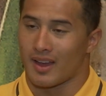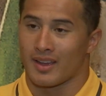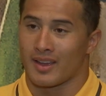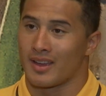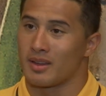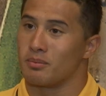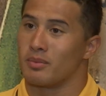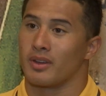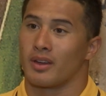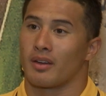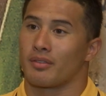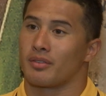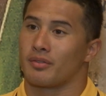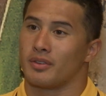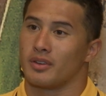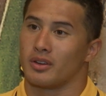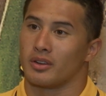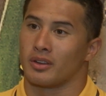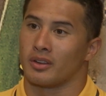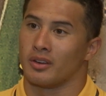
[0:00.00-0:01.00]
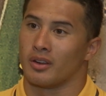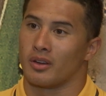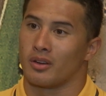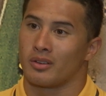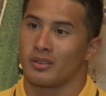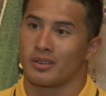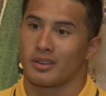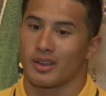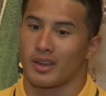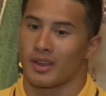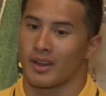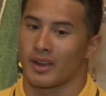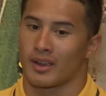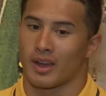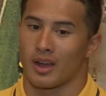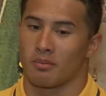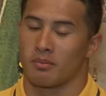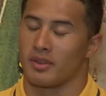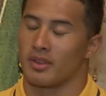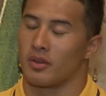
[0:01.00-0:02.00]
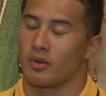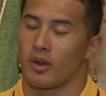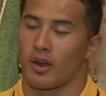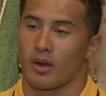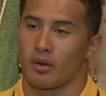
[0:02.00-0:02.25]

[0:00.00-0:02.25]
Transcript: hate being off the field, you know. And I got to be there